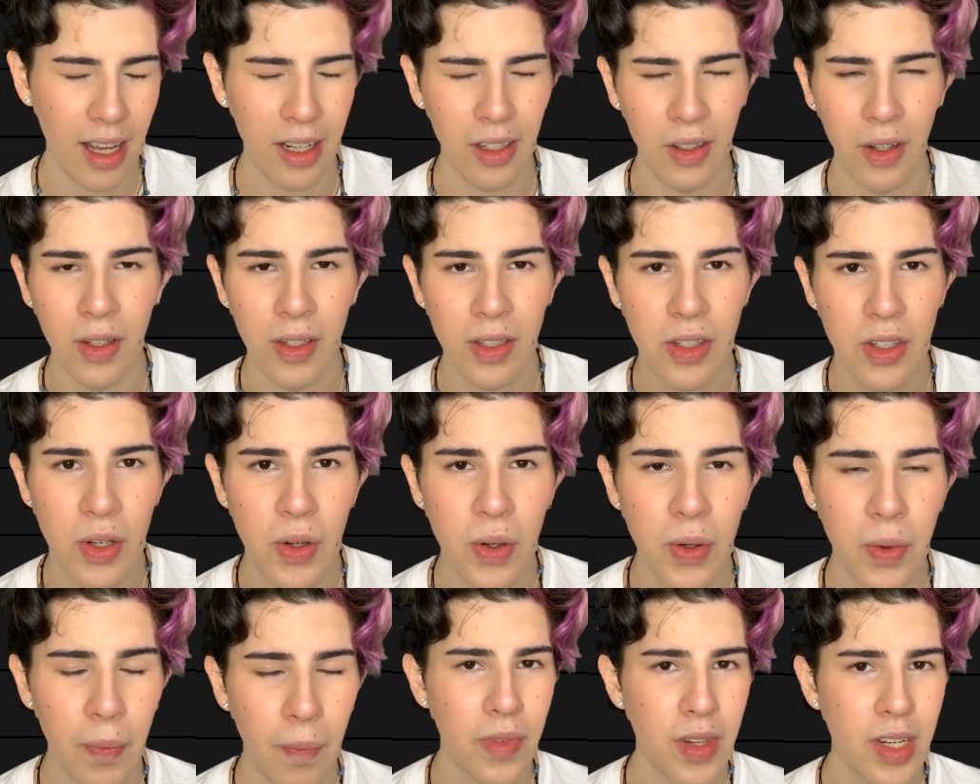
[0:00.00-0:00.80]
And
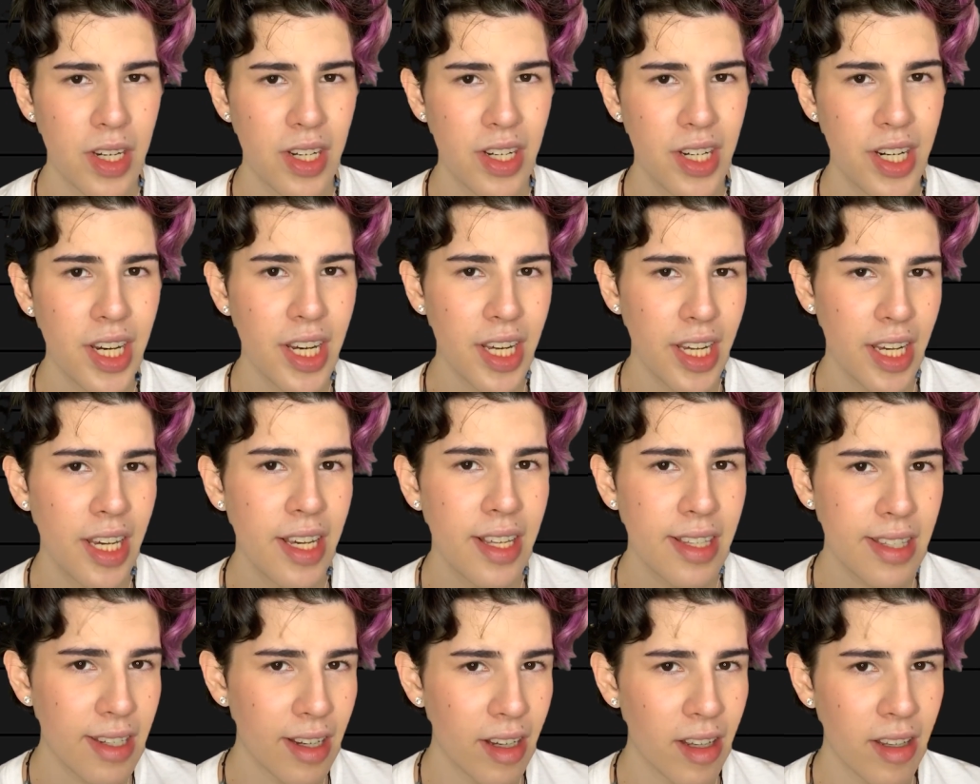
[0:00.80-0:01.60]
also, she
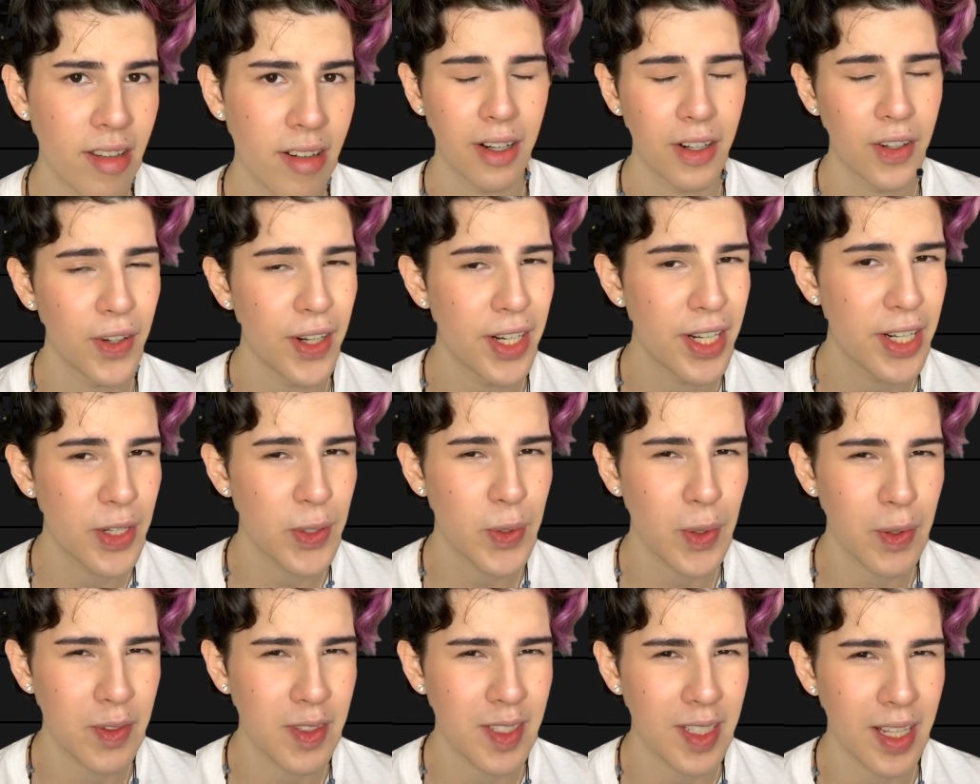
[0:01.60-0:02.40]
eats other creatures
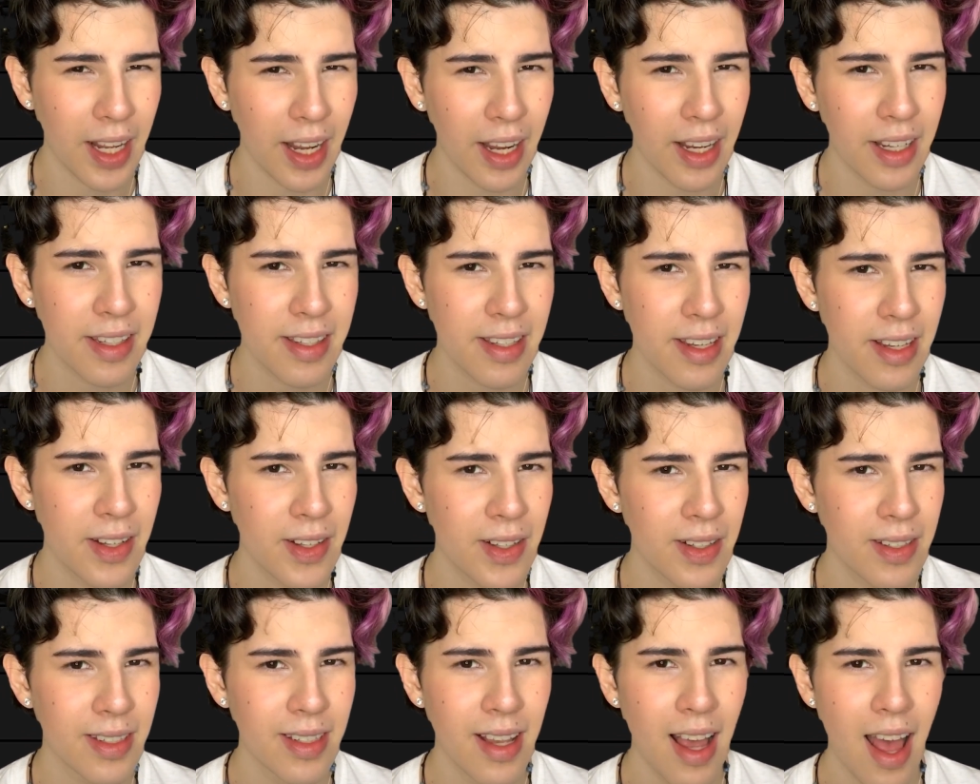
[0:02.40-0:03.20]
with stinging
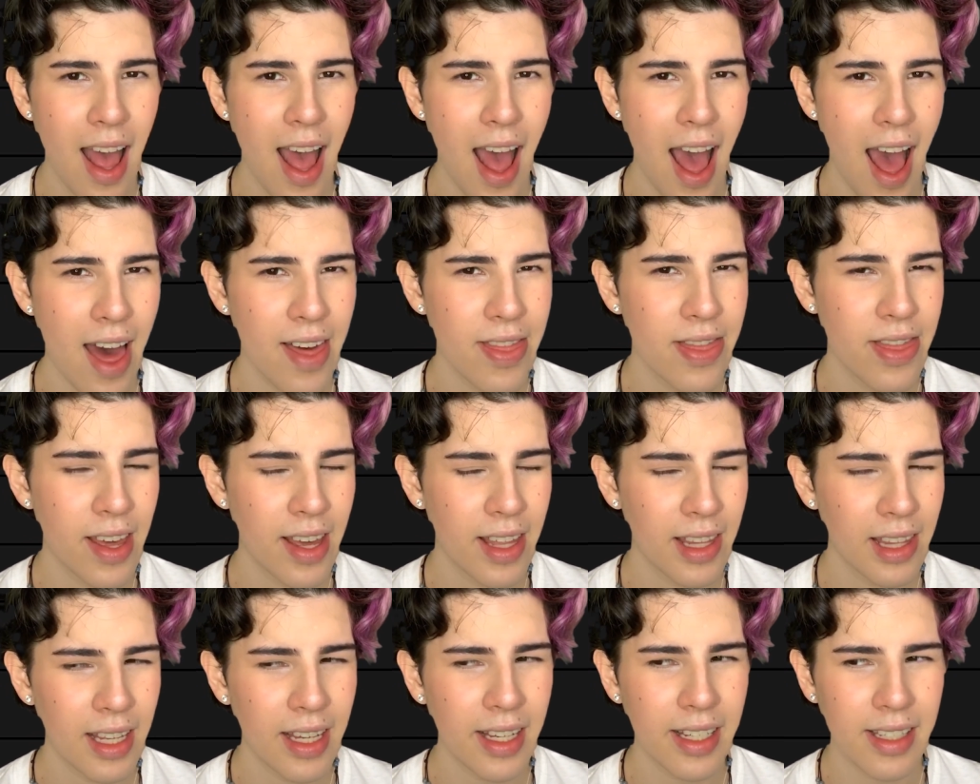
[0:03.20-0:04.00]
cells and
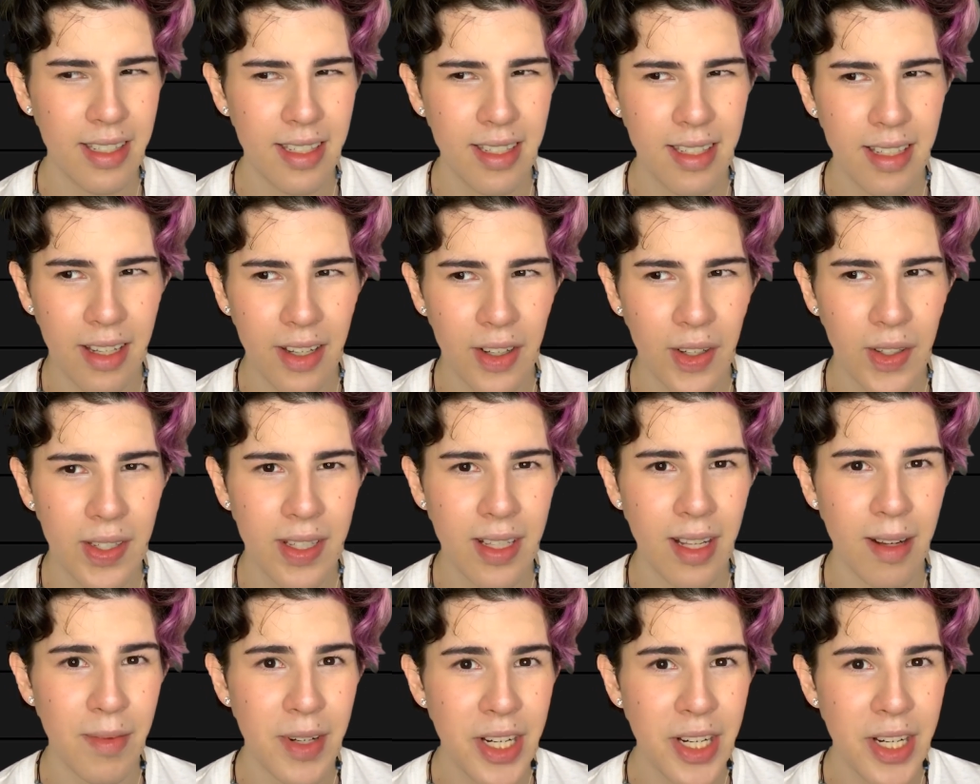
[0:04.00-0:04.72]
then, like, steals them.